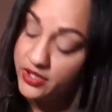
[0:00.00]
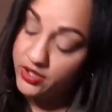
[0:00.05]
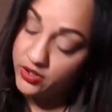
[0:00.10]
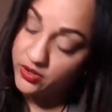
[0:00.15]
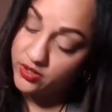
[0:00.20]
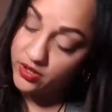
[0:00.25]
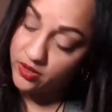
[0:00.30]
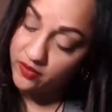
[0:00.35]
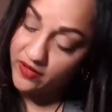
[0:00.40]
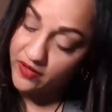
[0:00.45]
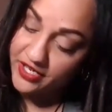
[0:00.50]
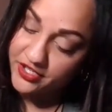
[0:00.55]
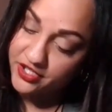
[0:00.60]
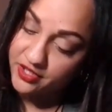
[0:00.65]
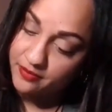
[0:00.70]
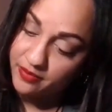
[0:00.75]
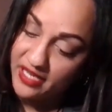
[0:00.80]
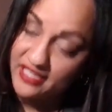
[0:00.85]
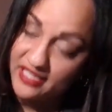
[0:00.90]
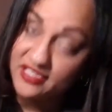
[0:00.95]
new
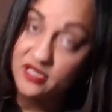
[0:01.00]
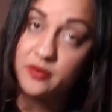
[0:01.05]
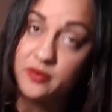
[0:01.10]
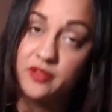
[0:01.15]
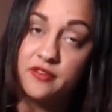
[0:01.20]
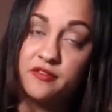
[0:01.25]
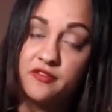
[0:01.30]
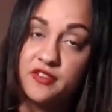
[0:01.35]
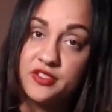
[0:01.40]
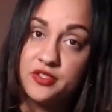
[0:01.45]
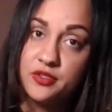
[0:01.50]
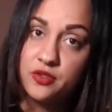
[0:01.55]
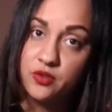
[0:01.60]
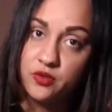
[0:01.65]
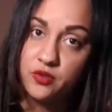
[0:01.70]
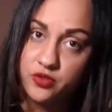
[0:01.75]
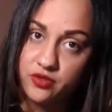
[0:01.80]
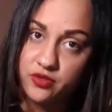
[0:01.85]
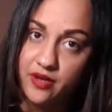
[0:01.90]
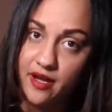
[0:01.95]
direction, possibly
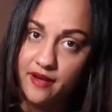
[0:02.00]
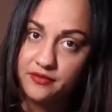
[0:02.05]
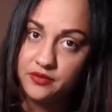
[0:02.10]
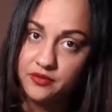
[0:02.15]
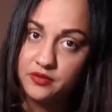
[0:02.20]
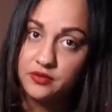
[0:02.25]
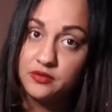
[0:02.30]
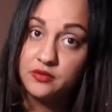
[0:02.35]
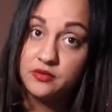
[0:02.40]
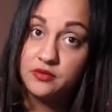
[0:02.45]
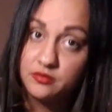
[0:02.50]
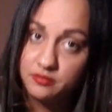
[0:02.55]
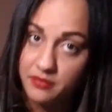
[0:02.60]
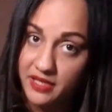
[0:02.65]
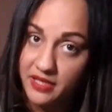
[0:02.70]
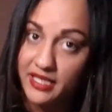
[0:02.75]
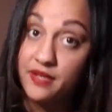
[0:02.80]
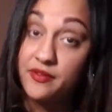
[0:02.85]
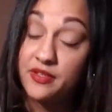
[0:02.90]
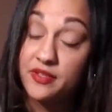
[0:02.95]
physical travel,
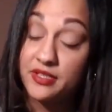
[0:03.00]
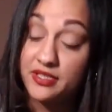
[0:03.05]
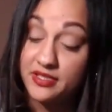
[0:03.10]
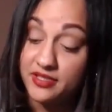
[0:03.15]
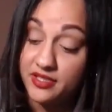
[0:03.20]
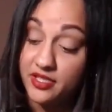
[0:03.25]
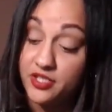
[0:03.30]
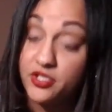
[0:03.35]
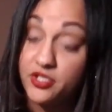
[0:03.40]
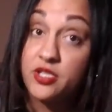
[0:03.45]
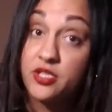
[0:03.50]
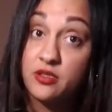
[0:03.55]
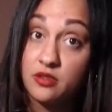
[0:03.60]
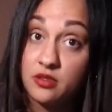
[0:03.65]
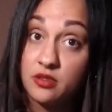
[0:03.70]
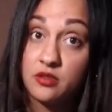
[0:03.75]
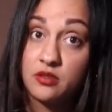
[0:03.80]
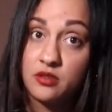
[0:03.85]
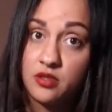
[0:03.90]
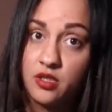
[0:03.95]
making the decision,
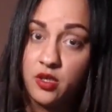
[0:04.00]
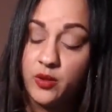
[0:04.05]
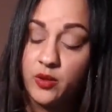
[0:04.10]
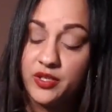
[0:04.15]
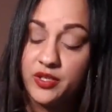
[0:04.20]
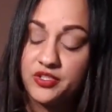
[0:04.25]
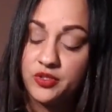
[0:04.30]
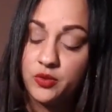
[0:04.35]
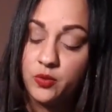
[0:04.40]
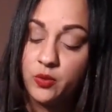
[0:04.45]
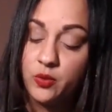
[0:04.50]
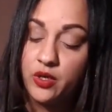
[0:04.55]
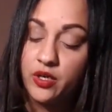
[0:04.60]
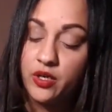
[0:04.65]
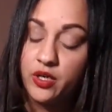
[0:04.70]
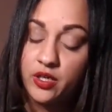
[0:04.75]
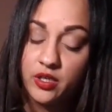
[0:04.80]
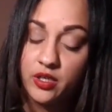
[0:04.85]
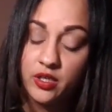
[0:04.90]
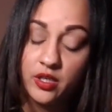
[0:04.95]
going to
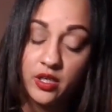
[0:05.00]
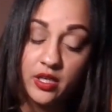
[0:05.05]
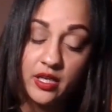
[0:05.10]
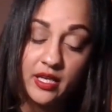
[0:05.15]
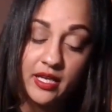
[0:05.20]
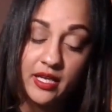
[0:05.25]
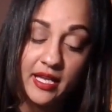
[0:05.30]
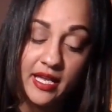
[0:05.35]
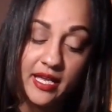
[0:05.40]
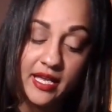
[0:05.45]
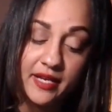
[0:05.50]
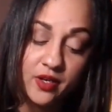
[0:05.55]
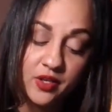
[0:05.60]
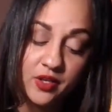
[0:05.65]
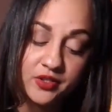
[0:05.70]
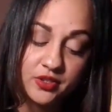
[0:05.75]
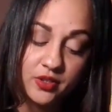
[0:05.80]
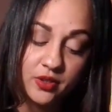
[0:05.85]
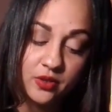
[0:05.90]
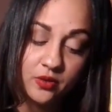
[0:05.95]
work and
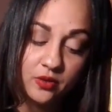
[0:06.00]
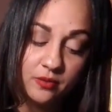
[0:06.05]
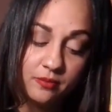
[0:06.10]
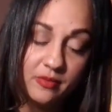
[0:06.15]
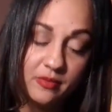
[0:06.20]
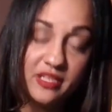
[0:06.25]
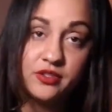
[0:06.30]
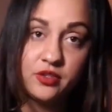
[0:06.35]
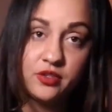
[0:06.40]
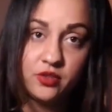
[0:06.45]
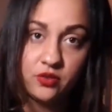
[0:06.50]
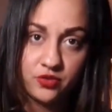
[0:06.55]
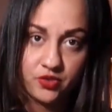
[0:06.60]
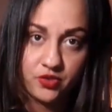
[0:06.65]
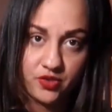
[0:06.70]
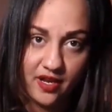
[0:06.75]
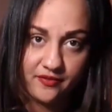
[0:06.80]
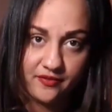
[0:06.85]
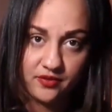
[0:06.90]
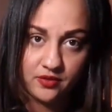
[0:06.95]
also mental
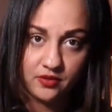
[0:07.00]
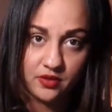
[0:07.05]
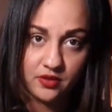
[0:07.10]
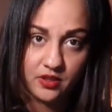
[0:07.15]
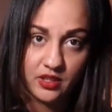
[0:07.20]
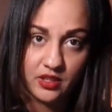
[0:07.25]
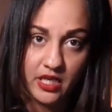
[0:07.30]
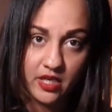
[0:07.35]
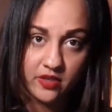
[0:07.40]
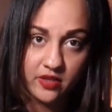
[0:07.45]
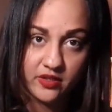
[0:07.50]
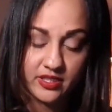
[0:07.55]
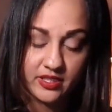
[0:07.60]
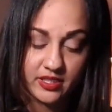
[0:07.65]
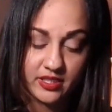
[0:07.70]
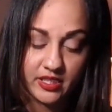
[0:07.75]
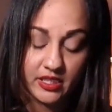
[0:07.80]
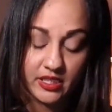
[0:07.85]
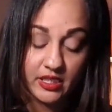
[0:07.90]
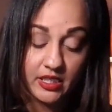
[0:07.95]
travel,
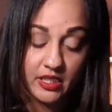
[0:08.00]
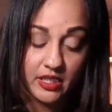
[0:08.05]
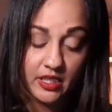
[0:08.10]
clarity.